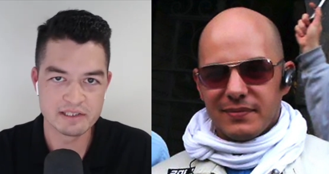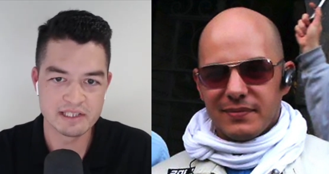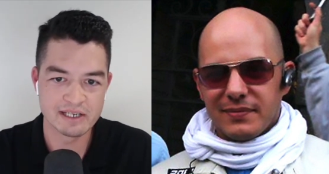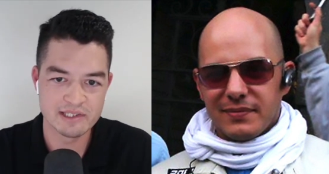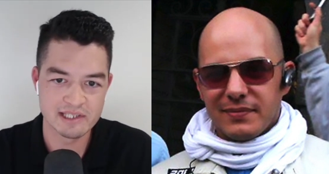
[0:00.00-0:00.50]
Speaker 1: it
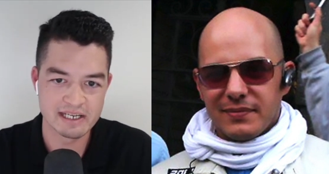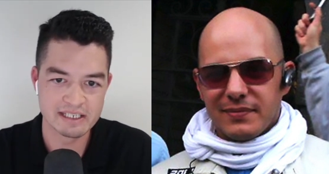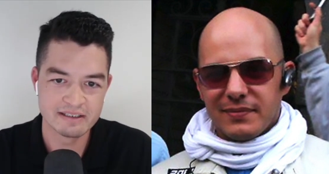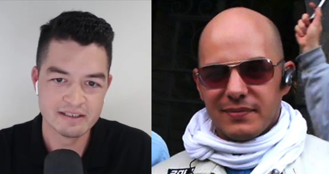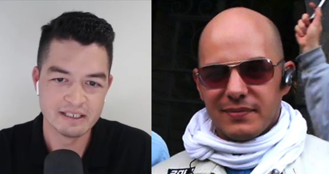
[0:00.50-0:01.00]
sounds
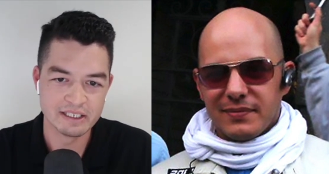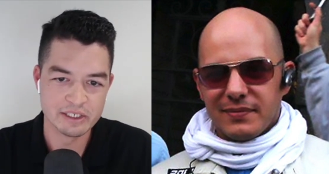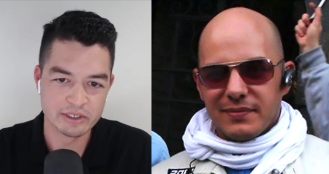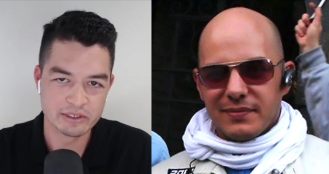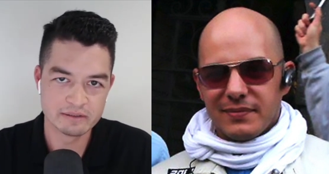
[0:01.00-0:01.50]
like
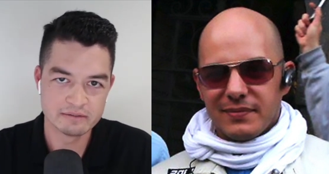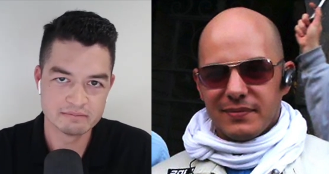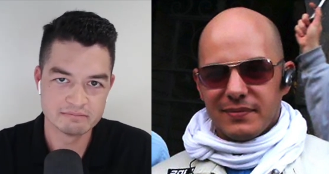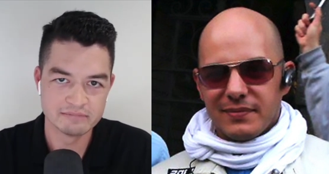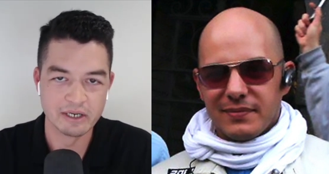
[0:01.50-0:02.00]
in
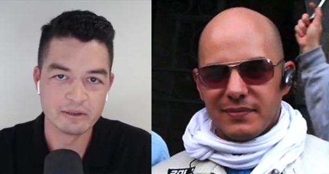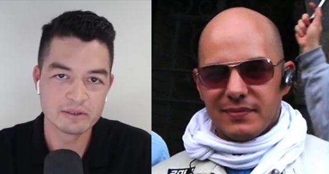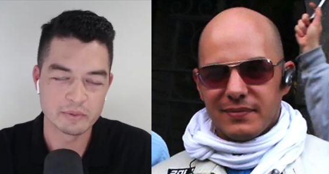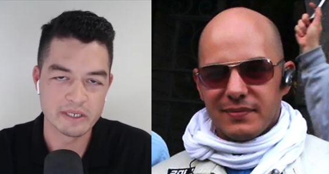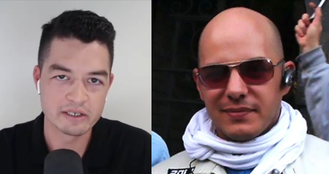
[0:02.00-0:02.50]
your you
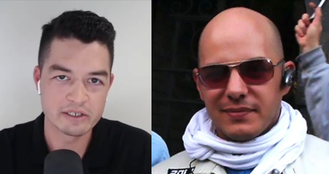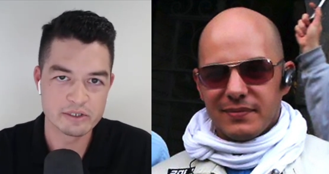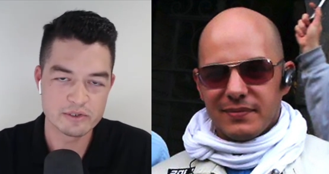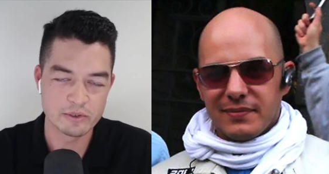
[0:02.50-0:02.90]
know career you